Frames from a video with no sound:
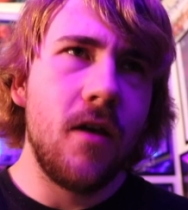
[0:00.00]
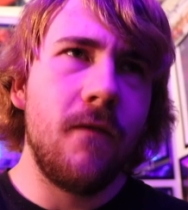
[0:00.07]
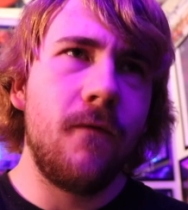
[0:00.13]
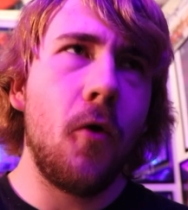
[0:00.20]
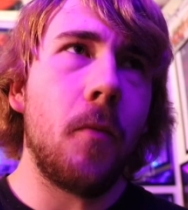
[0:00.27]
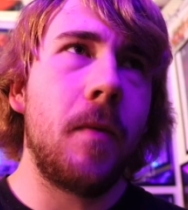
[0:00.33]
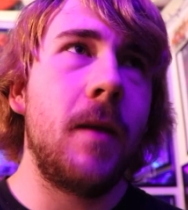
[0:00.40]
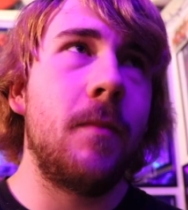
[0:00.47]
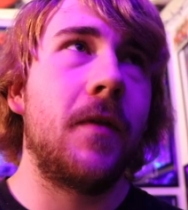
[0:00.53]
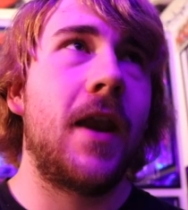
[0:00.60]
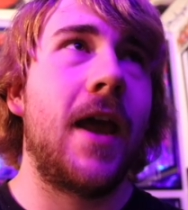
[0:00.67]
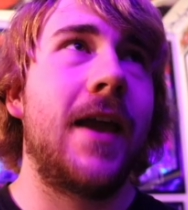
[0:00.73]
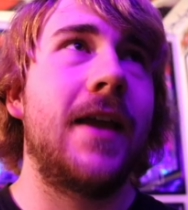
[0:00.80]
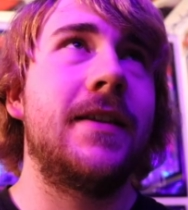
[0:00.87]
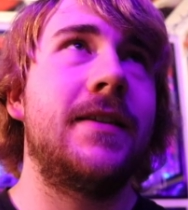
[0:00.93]
Four people that
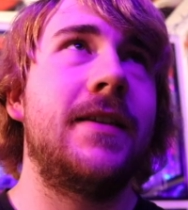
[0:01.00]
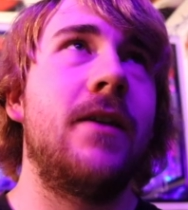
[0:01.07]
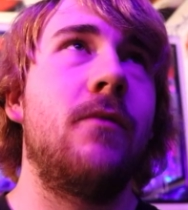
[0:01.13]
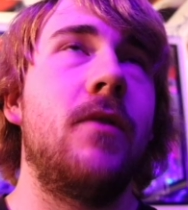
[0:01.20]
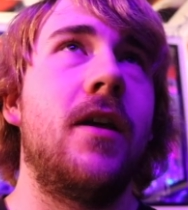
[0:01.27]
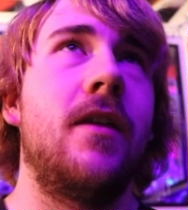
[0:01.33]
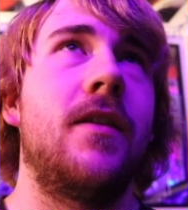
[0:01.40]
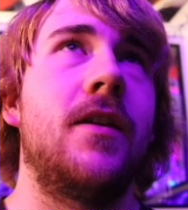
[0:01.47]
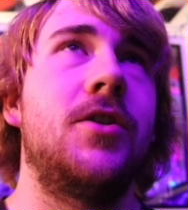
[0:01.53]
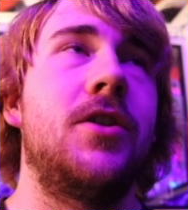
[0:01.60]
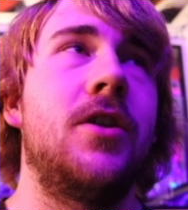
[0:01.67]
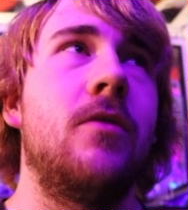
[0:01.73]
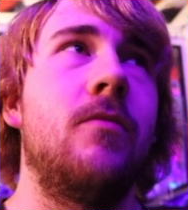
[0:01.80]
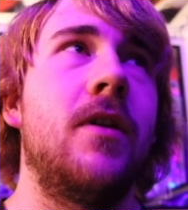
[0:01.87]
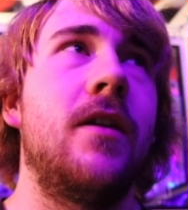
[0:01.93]
I could sit with and
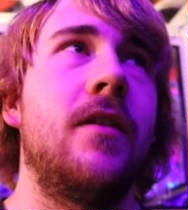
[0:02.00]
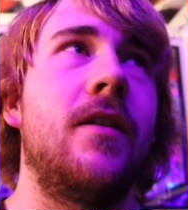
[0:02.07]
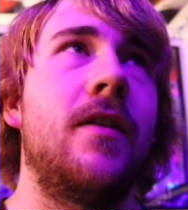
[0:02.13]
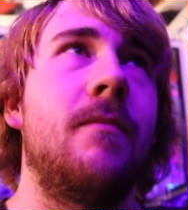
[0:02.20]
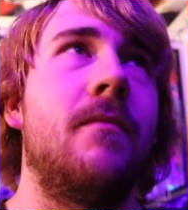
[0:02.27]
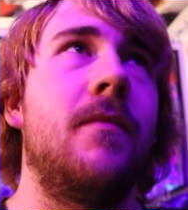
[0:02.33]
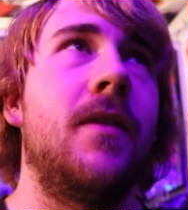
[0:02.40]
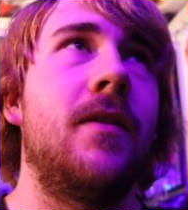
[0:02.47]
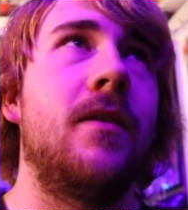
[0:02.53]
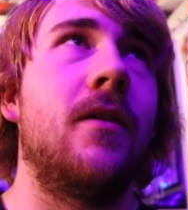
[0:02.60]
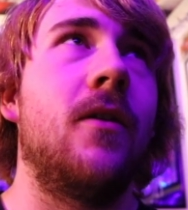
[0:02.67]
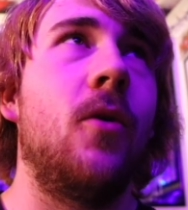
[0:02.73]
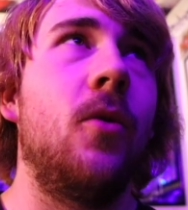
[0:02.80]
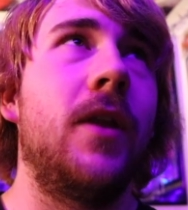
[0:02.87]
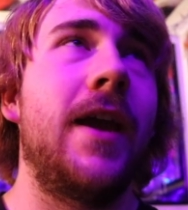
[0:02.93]
chill with in the
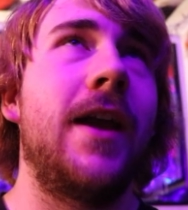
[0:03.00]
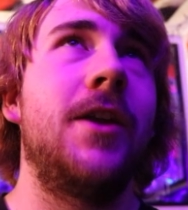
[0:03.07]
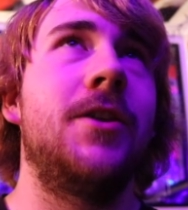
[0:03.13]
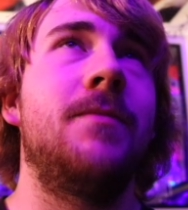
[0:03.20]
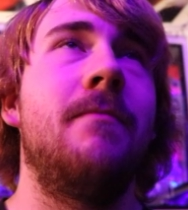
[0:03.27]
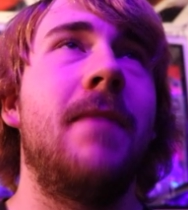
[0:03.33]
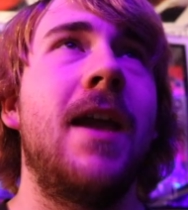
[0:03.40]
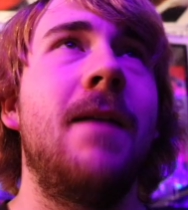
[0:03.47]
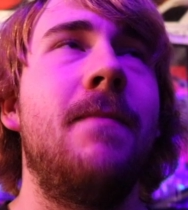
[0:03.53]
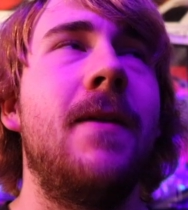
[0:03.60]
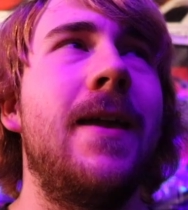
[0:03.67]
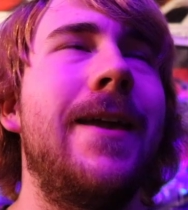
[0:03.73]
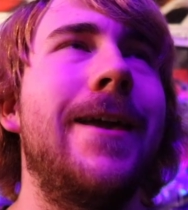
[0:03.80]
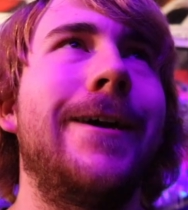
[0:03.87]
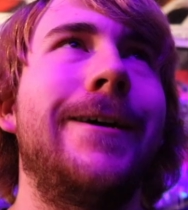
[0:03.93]
old age,
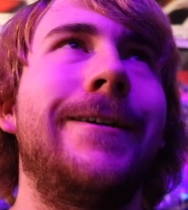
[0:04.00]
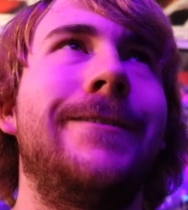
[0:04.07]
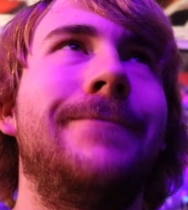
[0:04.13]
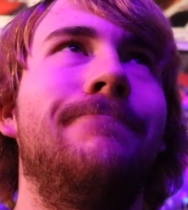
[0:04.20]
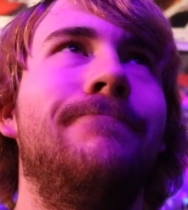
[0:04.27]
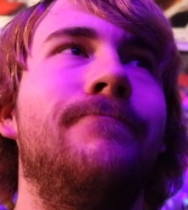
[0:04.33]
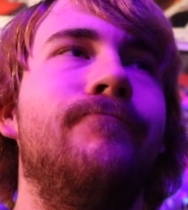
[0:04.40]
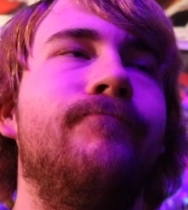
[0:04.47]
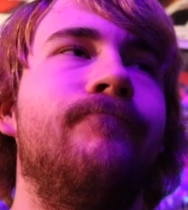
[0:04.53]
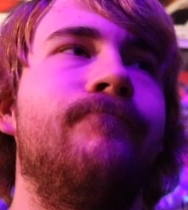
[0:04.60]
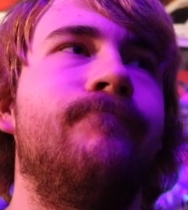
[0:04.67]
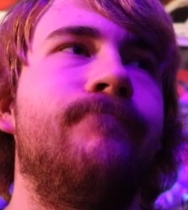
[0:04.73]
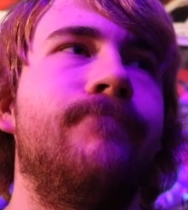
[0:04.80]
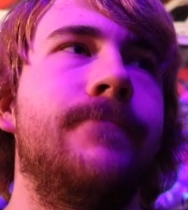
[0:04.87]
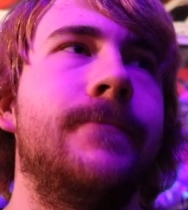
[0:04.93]
maybe,
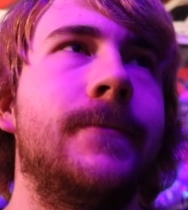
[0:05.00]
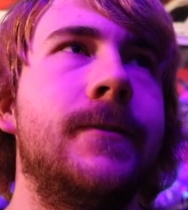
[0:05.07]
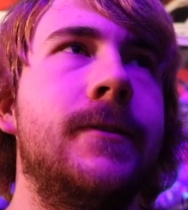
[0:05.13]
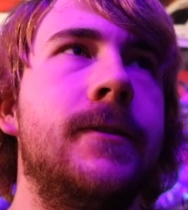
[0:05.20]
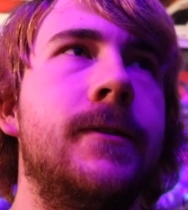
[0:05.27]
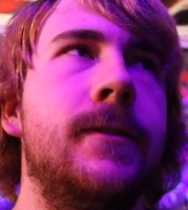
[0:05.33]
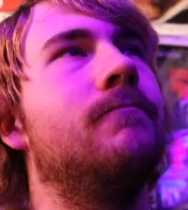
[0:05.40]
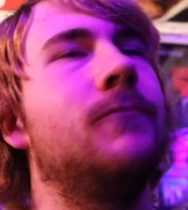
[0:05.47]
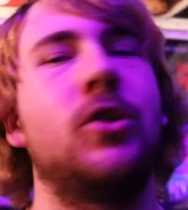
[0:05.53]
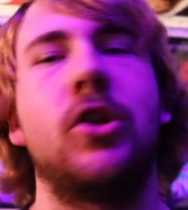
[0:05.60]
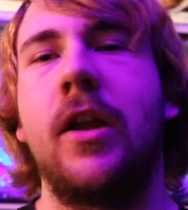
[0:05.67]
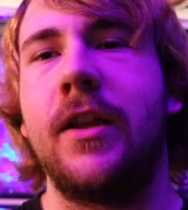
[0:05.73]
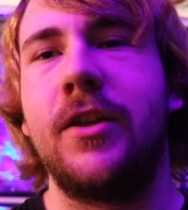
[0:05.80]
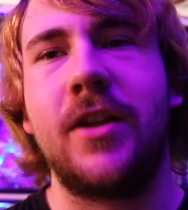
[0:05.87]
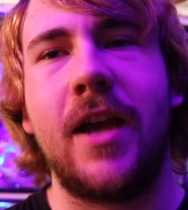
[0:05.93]
Charlie
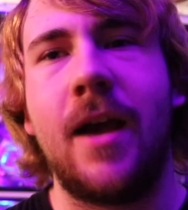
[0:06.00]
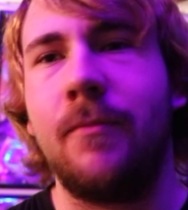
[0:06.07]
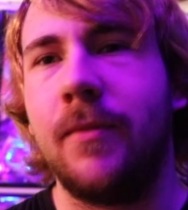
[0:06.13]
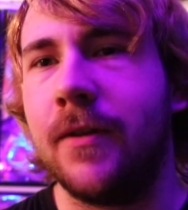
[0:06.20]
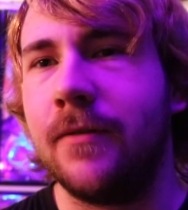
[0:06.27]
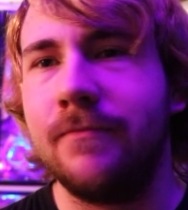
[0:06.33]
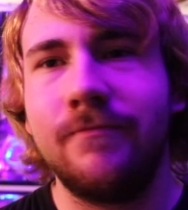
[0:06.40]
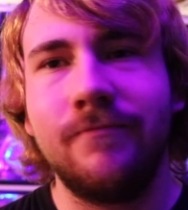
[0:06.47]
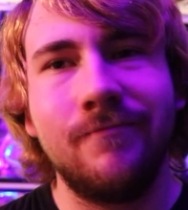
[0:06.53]
Chaplin.